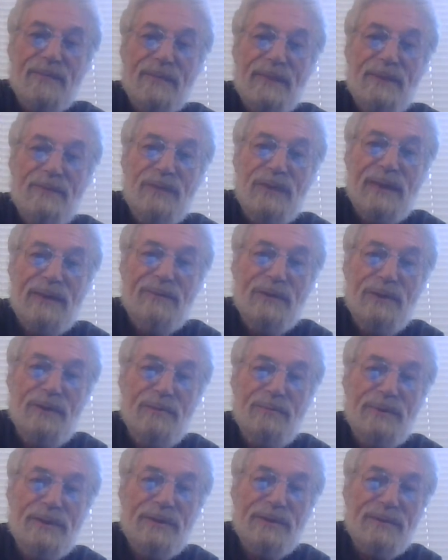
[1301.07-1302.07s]
If you have
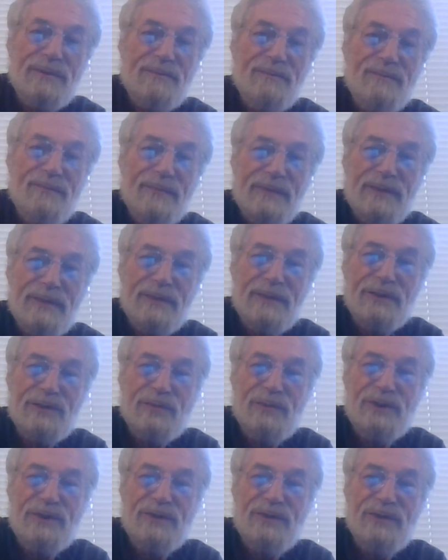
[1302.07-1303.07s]
lupus, this is
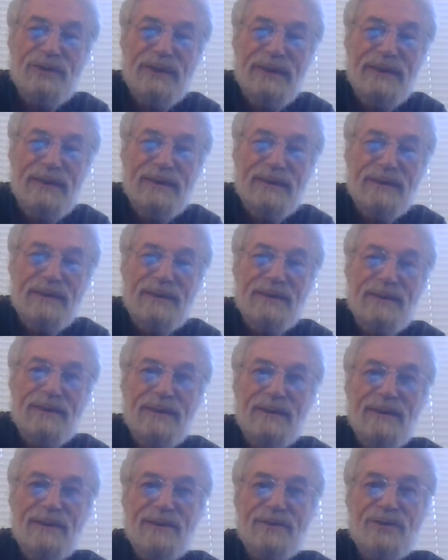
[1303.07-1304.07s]
what you need,
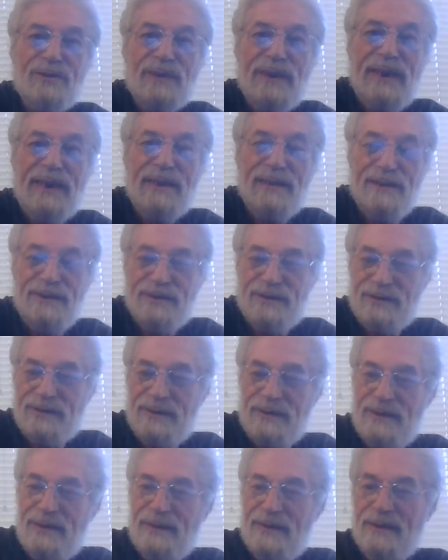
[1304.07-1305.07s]
astragalus,
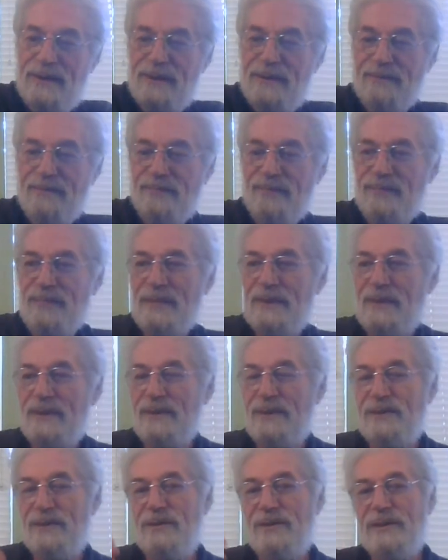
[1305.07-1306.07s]

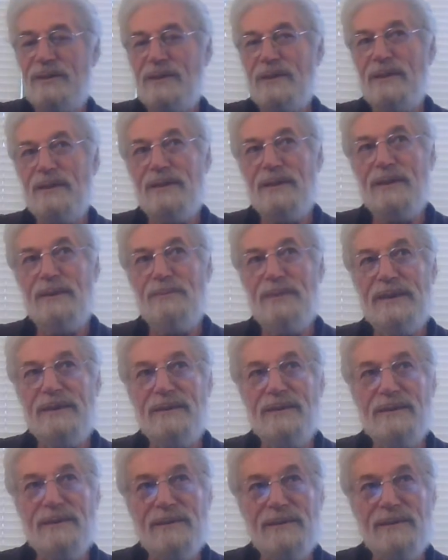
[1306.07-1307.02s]
because it's going to limit